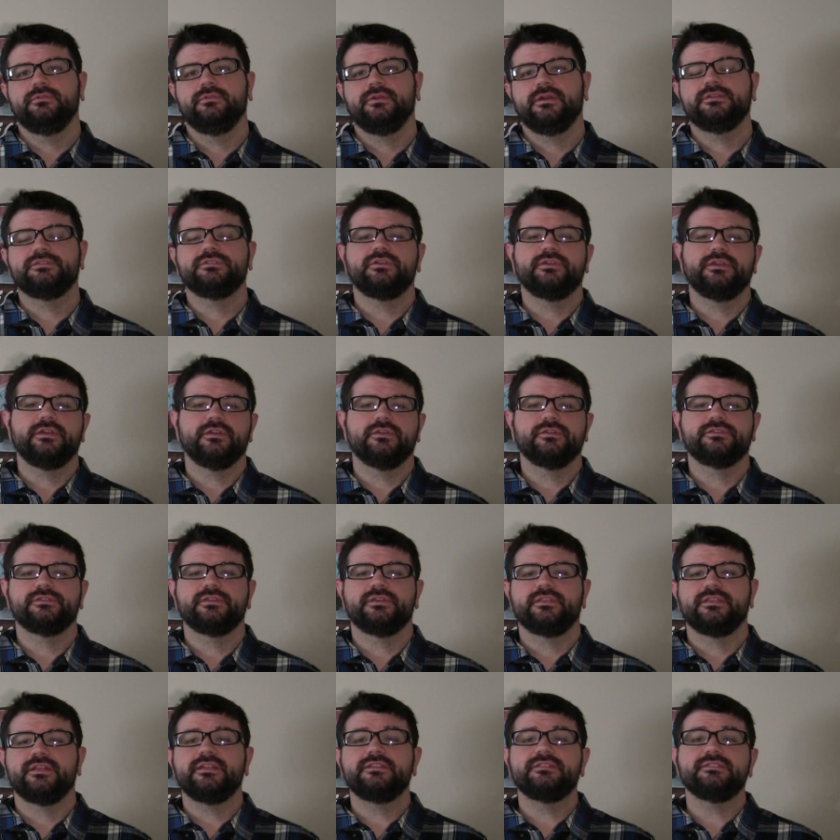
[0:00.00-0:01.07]
That's all
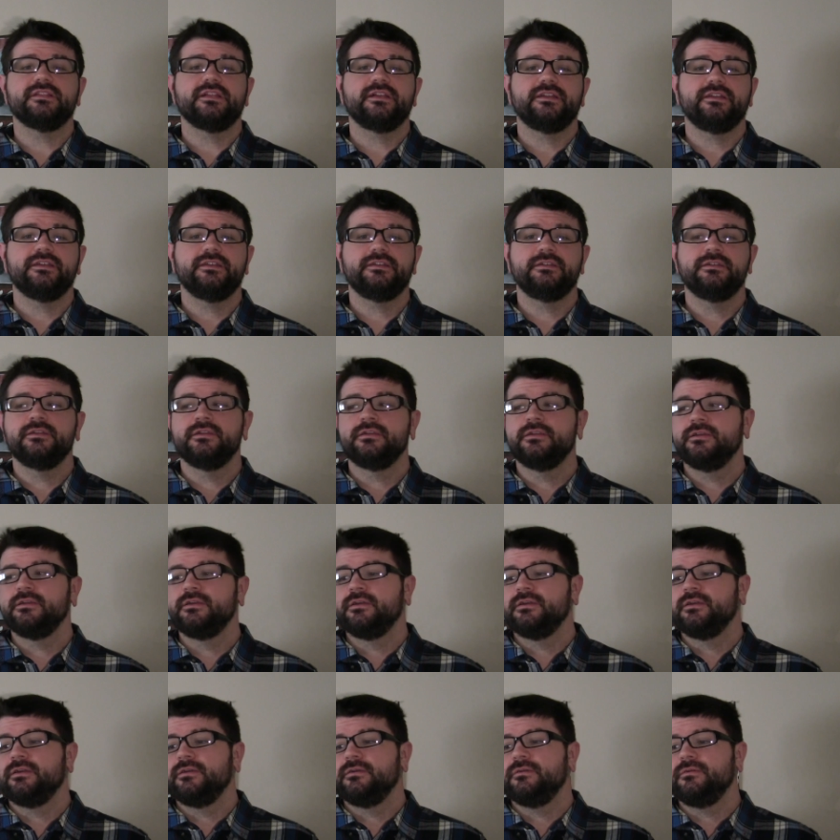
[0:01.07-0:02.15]
hearsay. That's like
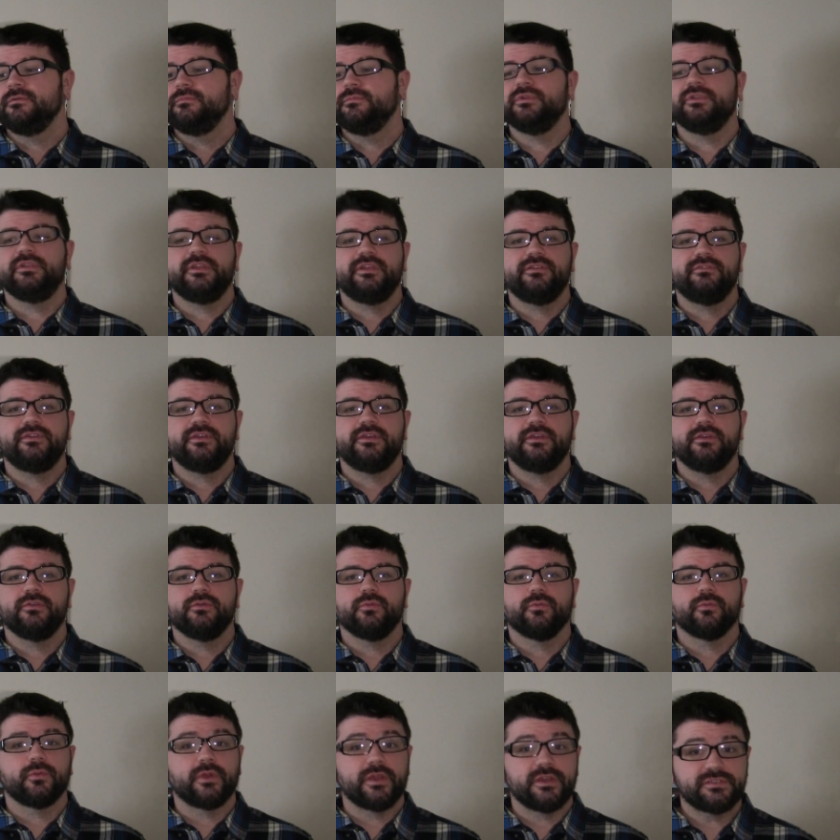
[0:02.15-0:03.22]
believing
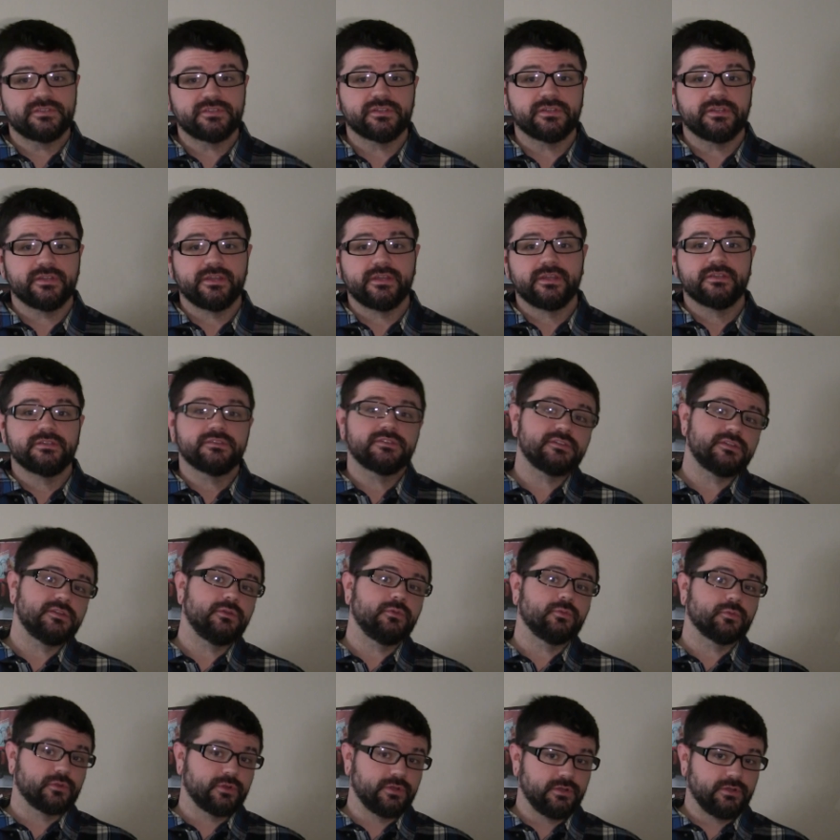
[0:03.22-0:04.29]
wrestling is
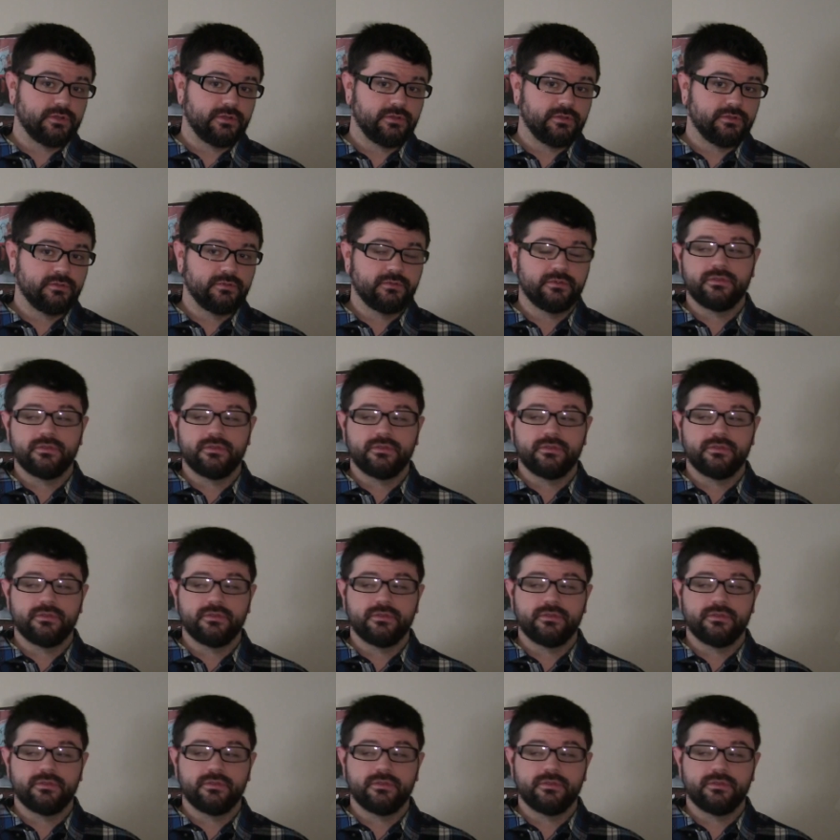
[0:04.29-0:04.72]
still real.